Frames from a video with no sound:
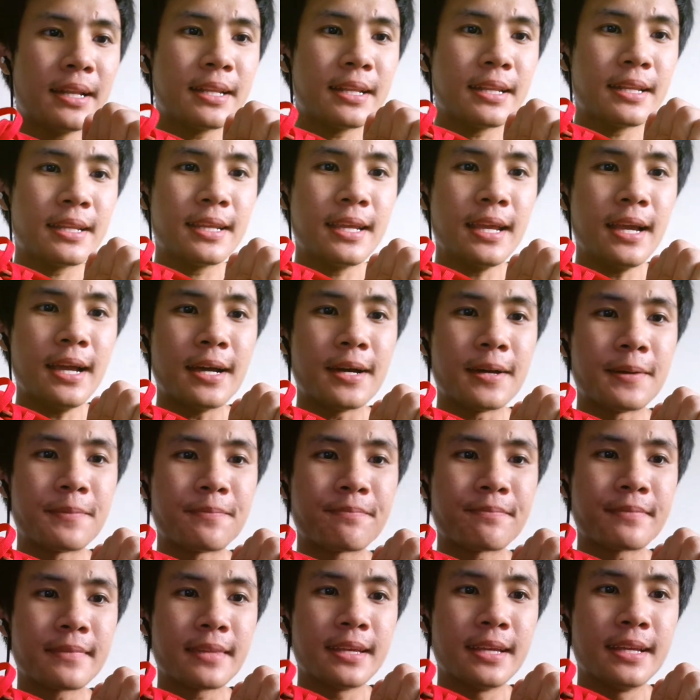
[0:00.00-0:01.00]
yeah,
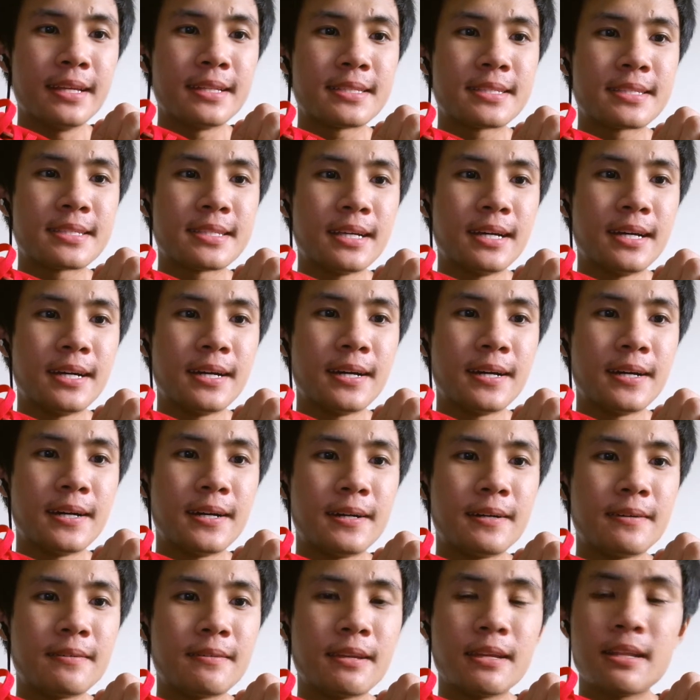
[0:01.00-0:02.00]

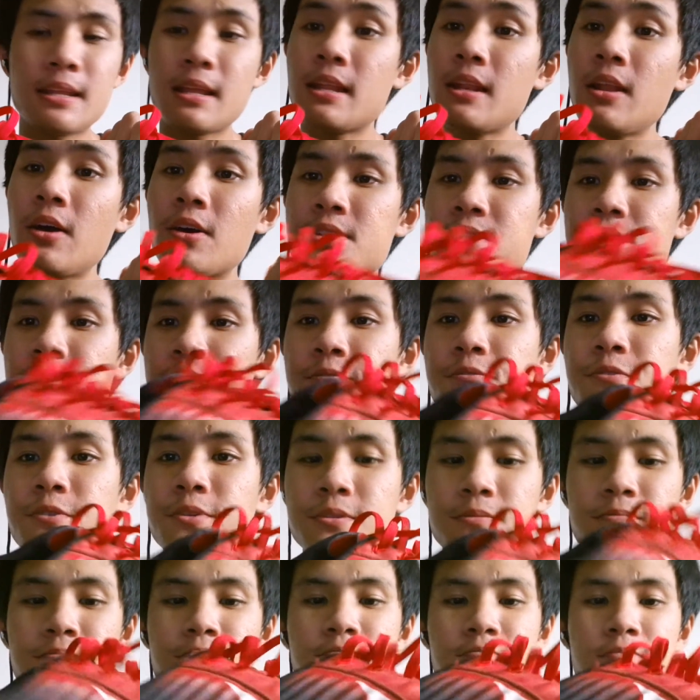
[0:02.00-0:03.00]
it locks the foot.
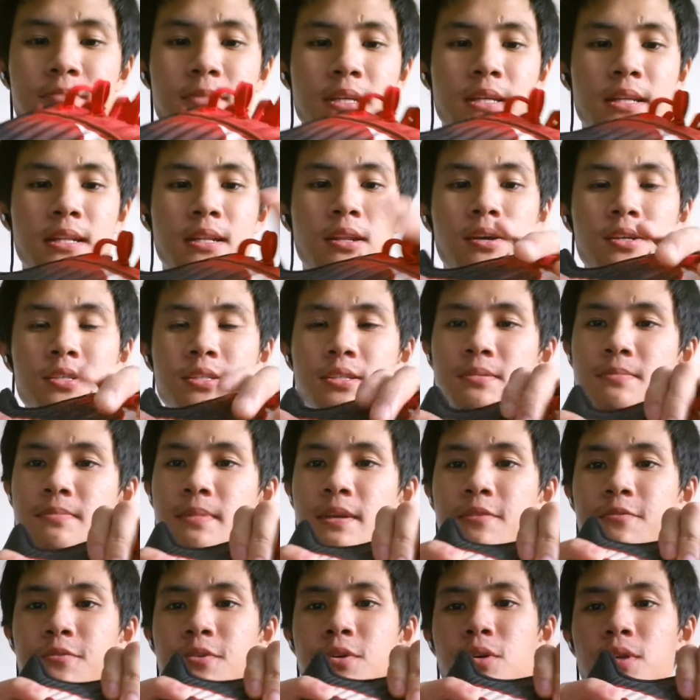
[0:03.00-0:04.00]
It locks
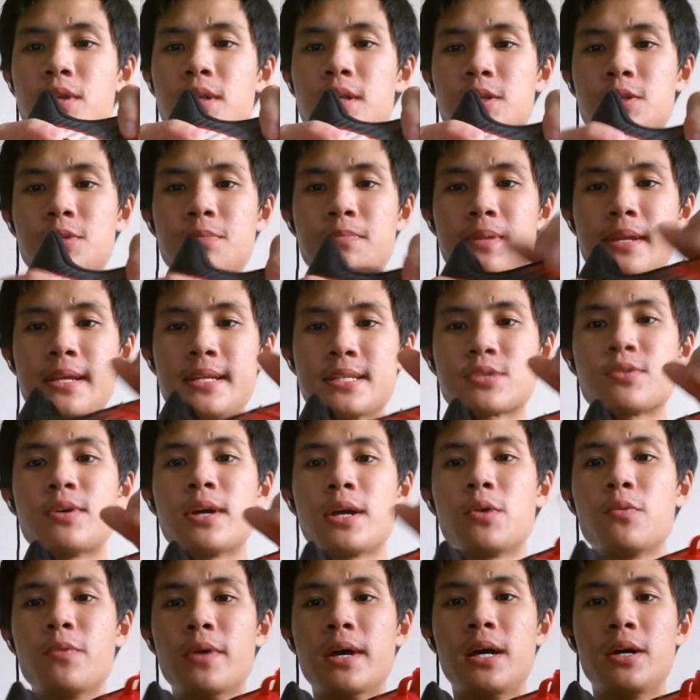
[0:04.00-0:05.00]
my foot into place
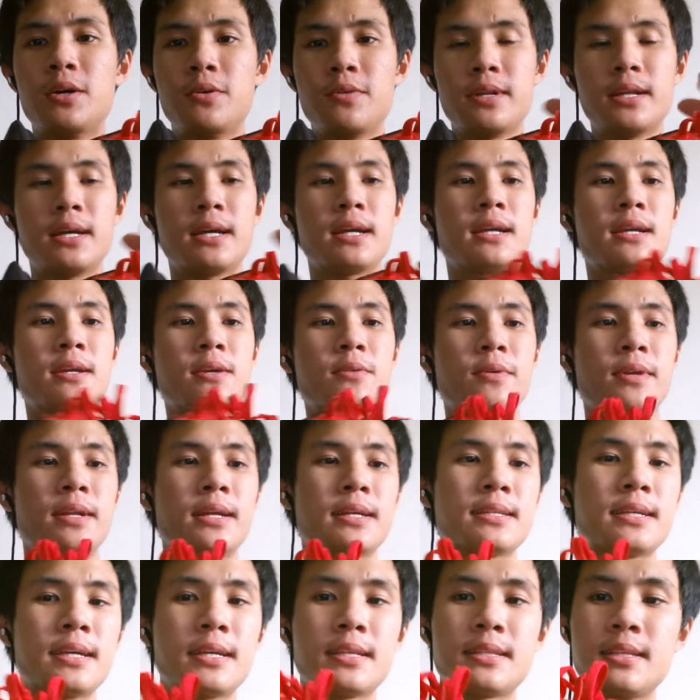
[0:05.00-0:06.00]
quite well when I
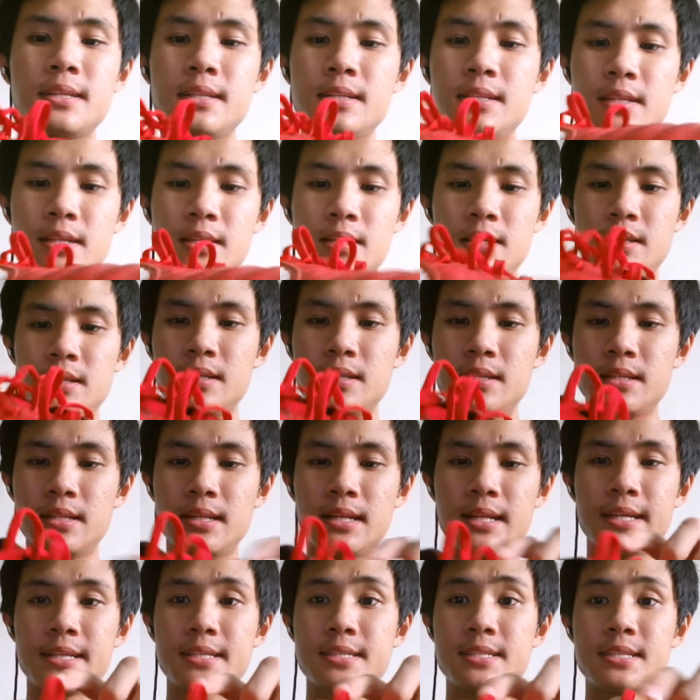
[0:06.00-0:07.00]
tighten the
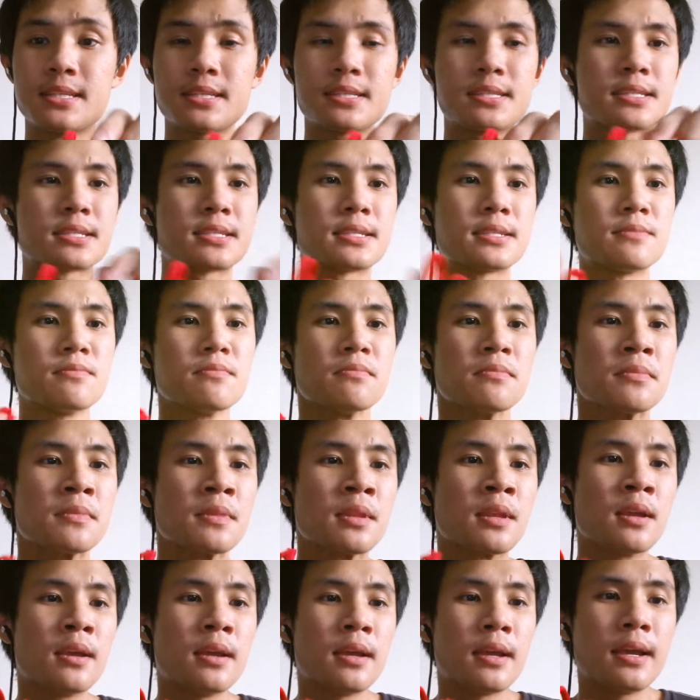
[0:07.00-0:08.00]
laces.
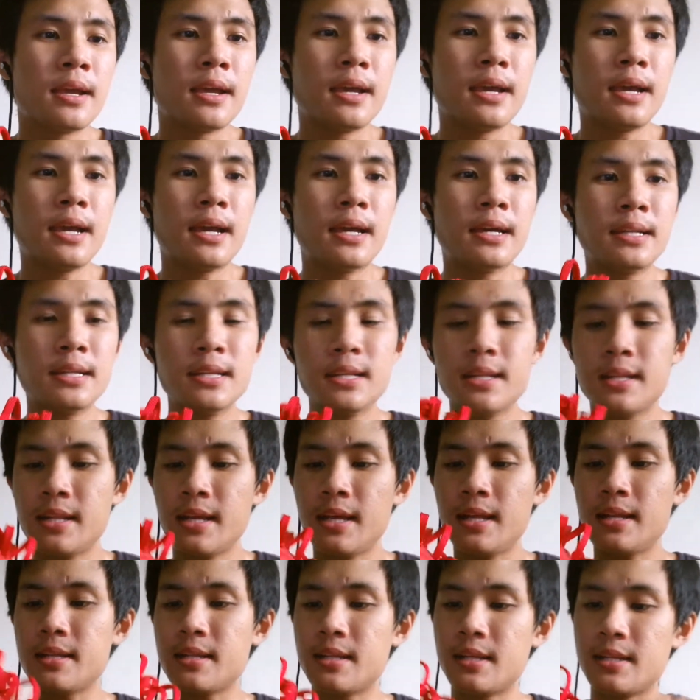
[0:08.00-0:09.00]
Other than
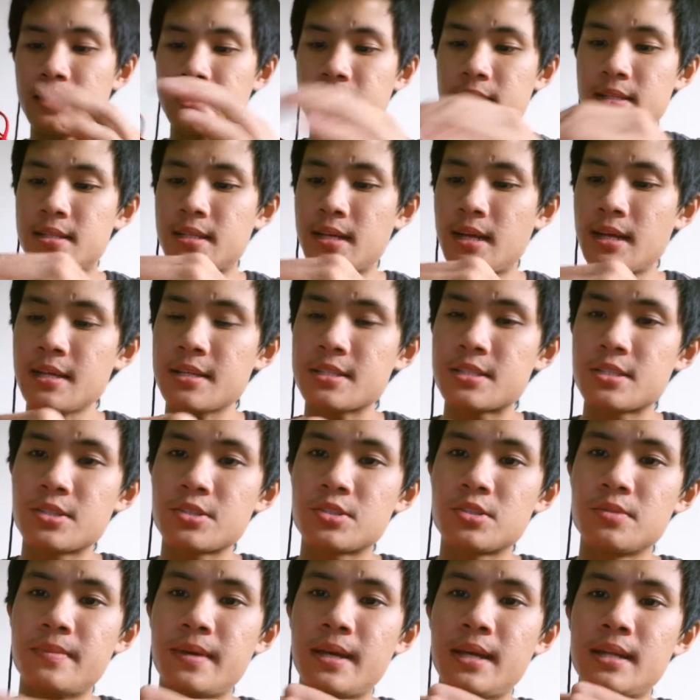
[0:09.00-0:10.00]
that, the tongue is not
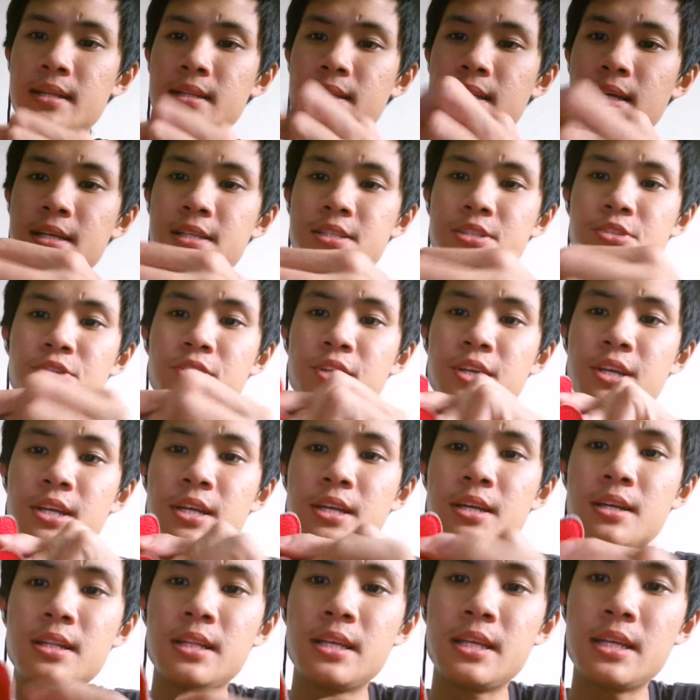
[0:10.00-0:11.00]
too bad. The tongue is
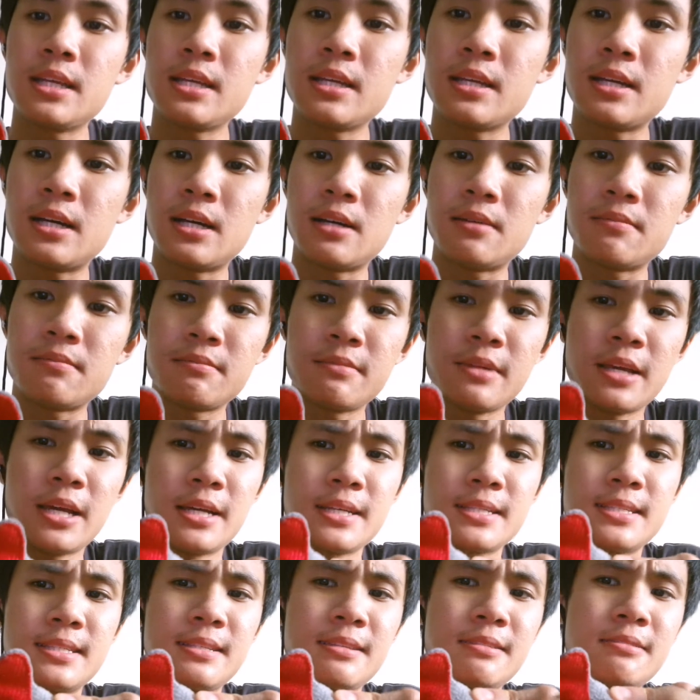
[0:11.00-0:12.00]
really yeah,
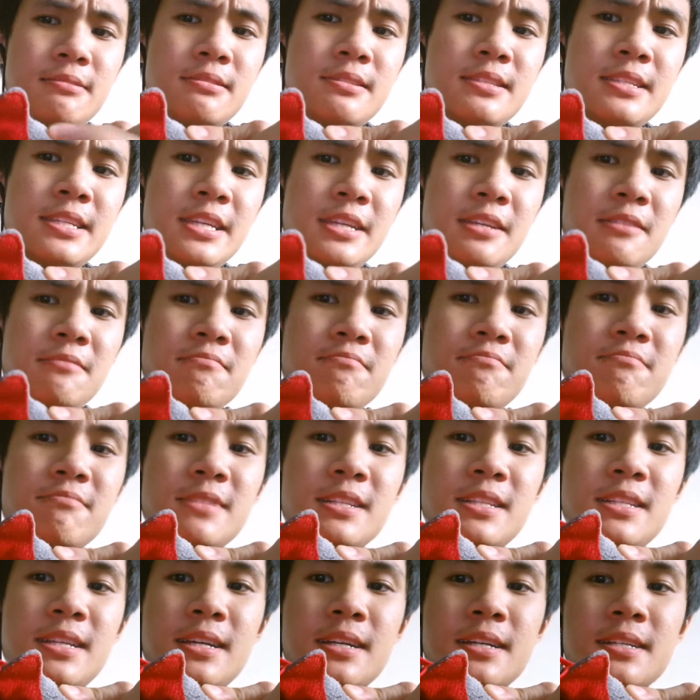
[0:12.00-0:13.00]
it's thin. The
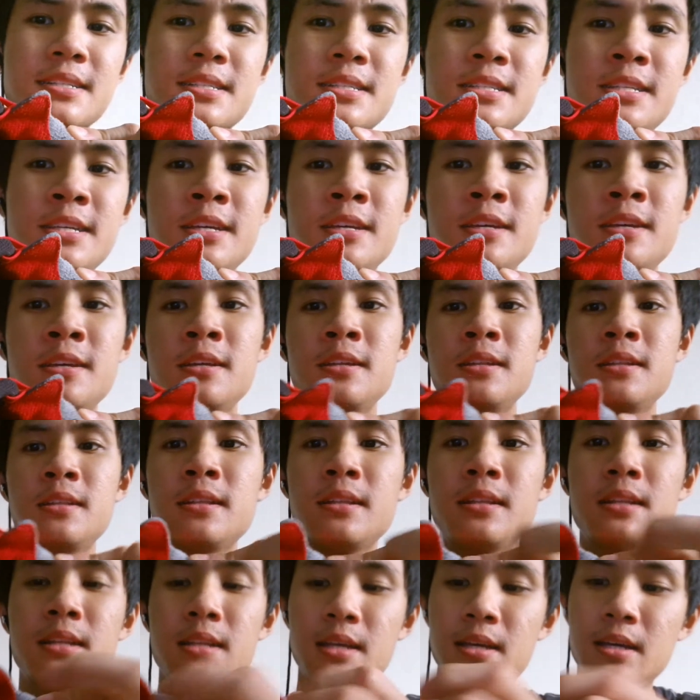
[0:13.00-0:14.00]
tongue's
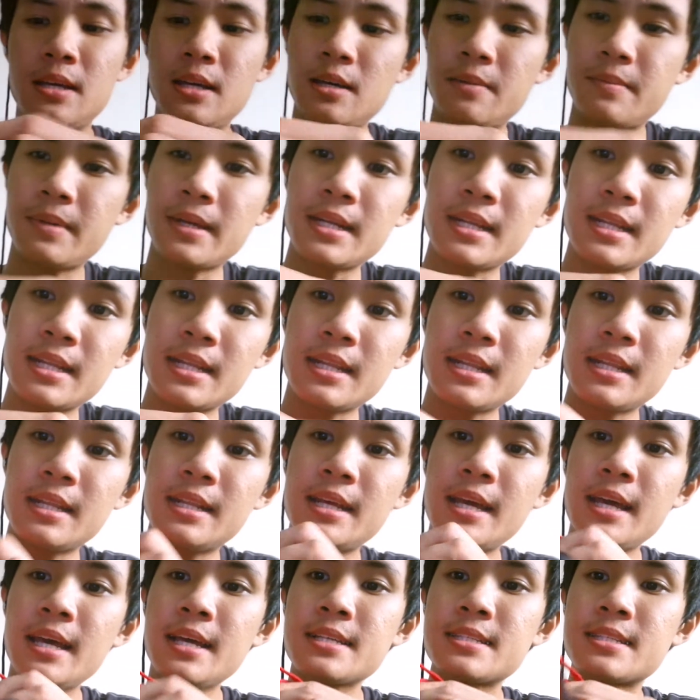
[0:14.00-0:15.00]
thin, but it
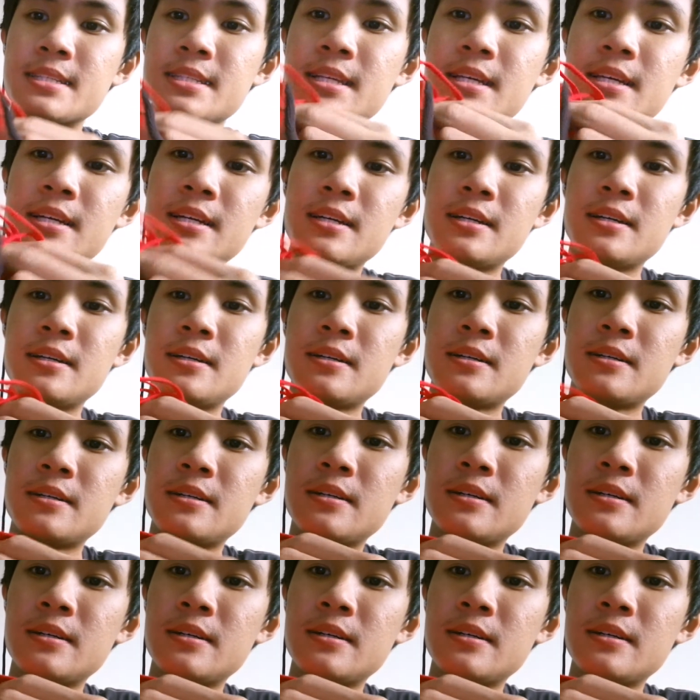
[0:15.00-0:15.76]
has the